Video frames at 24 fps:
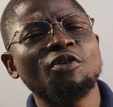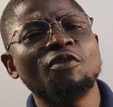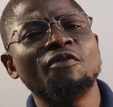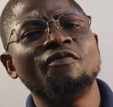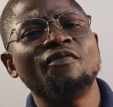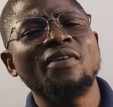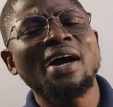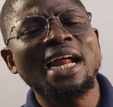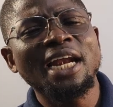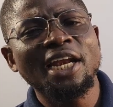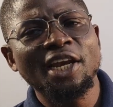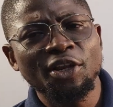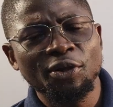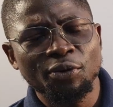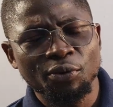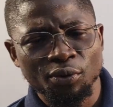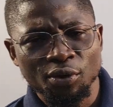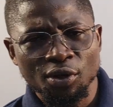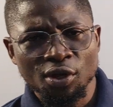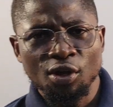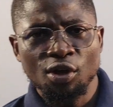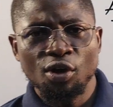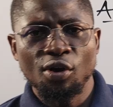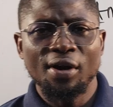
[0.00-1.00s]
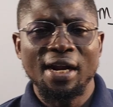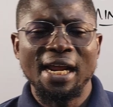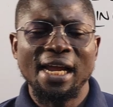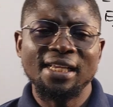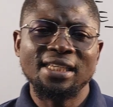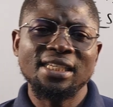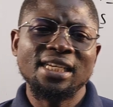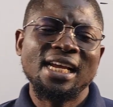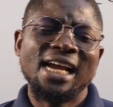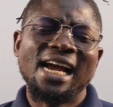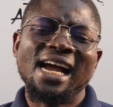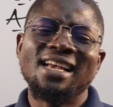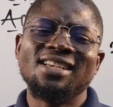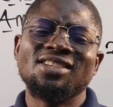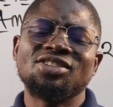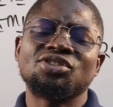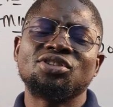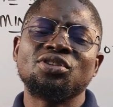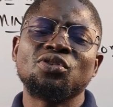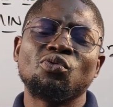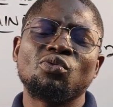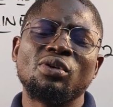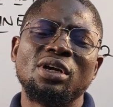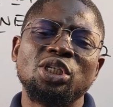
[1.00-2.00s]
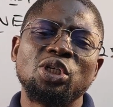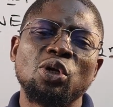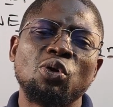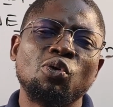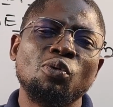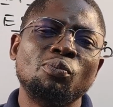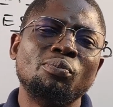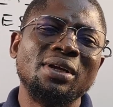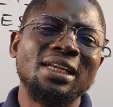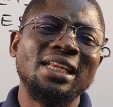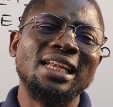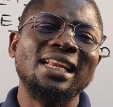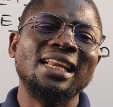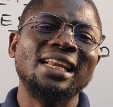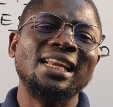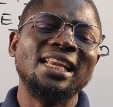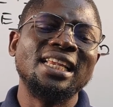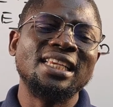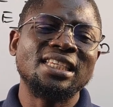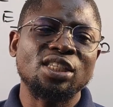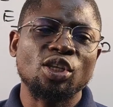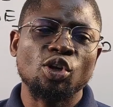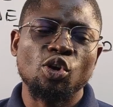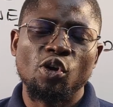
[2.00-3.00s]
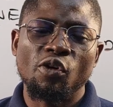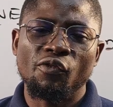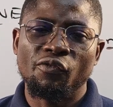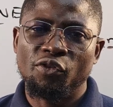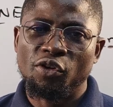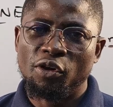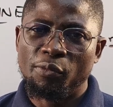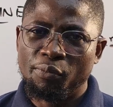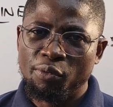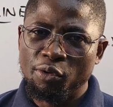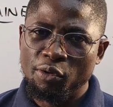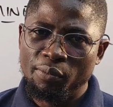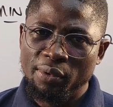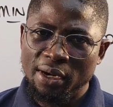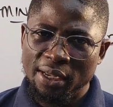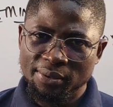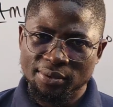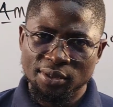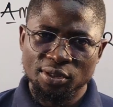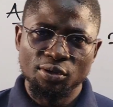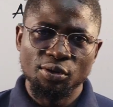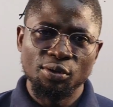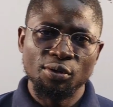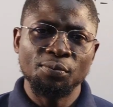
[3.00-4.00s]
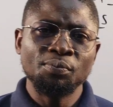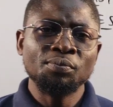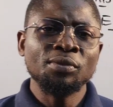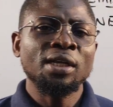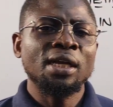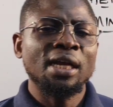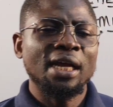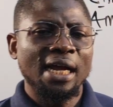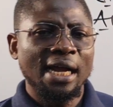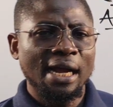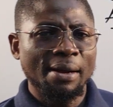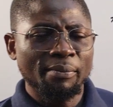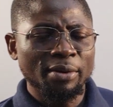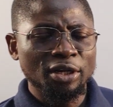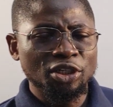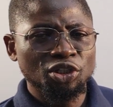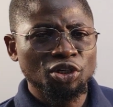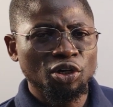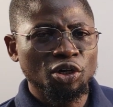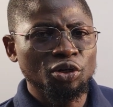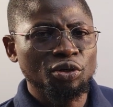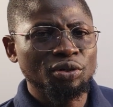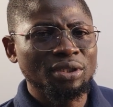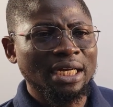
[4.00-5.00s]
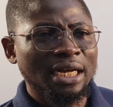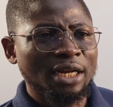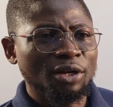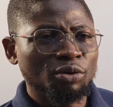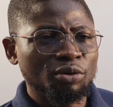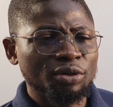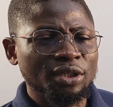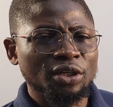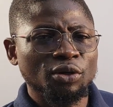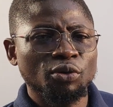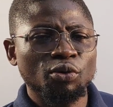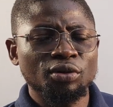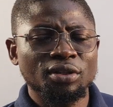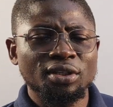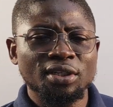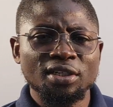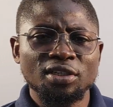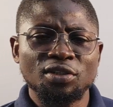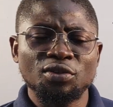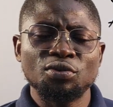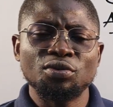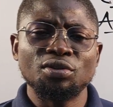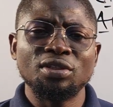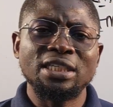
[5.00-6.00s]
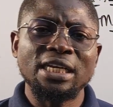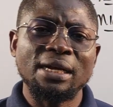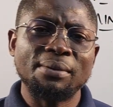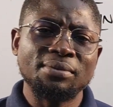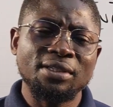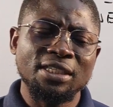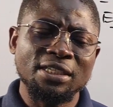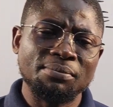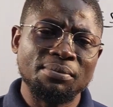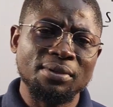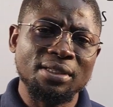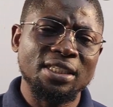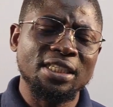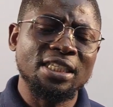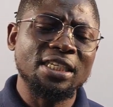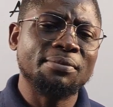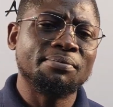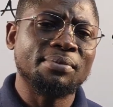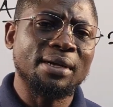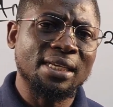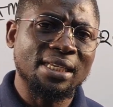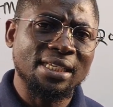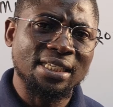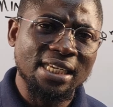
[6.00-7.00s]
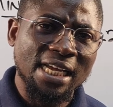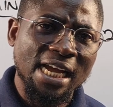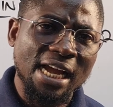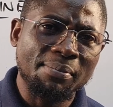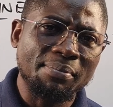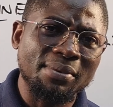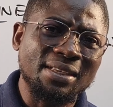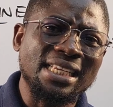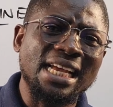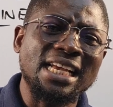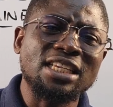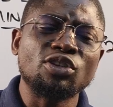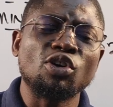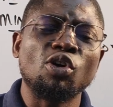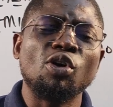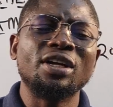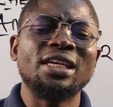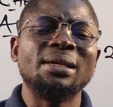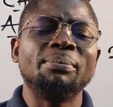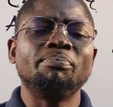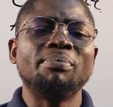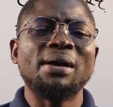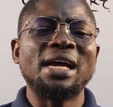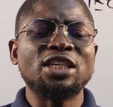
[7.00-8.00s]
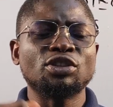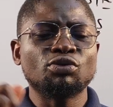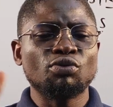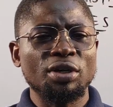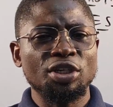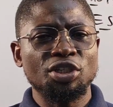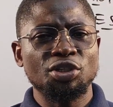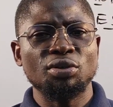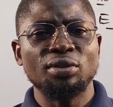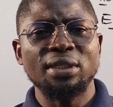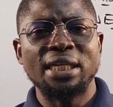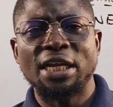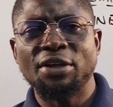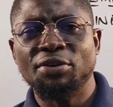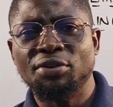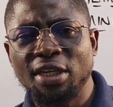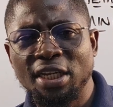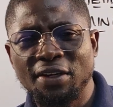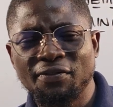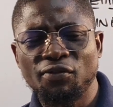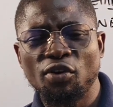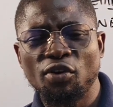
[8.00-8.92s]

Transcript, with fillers: you value, all right, answering question will be the least of your problems. So uh, make sure you download the O three Schools JAMB C B T Practice app. It has all the past questions that you need